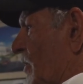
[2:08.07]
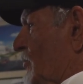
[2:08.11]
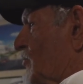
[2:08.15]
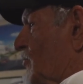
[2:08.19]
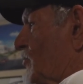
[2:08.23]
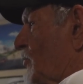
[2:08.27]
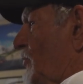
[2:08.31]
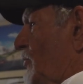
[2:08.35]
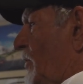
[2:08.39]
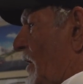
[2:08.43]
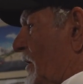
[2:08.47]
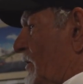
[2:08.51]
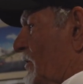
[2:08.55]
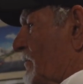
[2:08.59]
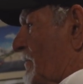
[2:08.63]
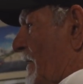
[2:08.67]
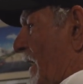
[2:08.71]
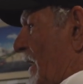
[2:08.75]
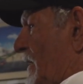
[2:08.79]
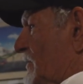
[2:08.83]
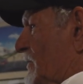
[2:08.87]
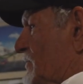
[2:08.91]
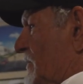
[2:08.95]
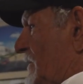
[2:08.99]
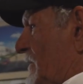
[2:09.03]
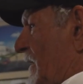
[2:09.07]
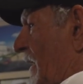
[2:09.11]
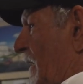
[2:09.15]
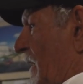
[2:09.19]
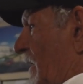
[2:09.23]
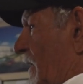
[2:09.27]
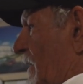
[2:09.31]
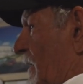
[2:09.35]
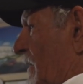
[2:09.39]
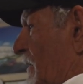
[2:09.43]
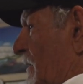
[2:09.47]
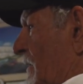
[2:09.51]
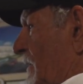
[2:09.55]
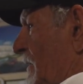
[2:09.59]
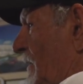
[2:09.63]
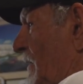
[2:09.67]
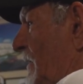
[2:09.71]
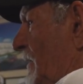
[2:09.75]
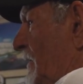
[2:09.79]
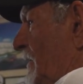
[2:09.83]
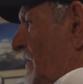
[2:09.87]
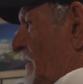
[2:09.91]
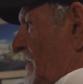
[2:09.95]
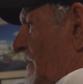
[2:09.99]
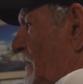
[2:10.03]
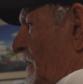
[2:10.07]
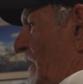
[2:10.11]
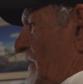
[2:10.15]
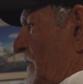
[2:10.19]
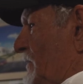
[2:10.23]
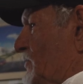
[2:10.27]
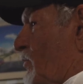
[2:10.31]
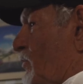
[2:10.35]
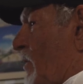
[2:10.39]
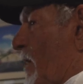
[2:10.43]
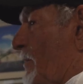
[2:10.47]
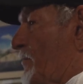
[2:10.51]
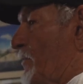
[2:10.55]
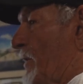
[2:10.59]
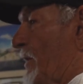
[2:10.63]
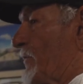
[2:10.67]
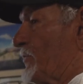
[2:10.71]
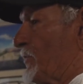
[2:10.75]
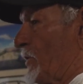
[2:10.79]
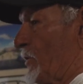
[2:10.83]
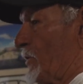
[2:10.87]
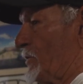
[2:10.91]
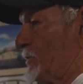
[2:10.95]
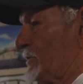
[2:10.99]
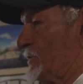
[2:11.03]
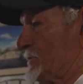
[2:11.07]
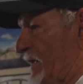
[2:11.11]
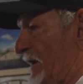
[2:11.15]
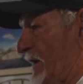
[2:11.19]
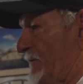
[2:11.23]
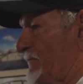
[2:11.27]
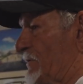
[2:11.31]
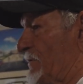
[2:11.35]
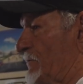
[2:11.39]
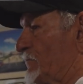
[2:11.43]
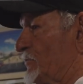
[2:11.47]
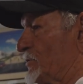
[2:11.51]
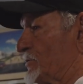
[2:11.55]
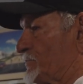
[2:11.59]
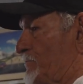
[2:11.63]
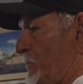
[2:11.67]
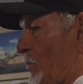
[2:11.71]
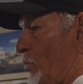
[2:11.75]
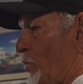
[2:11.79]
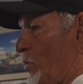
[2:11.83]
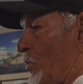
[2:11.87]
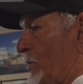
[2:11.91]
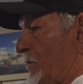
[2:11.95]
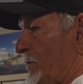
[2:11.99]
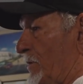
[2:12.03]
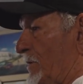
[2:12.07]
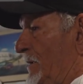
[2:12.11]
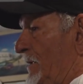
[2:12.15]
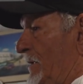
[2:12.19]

go two hundred miles an hour. The Swamp Rat thirty-seven was born.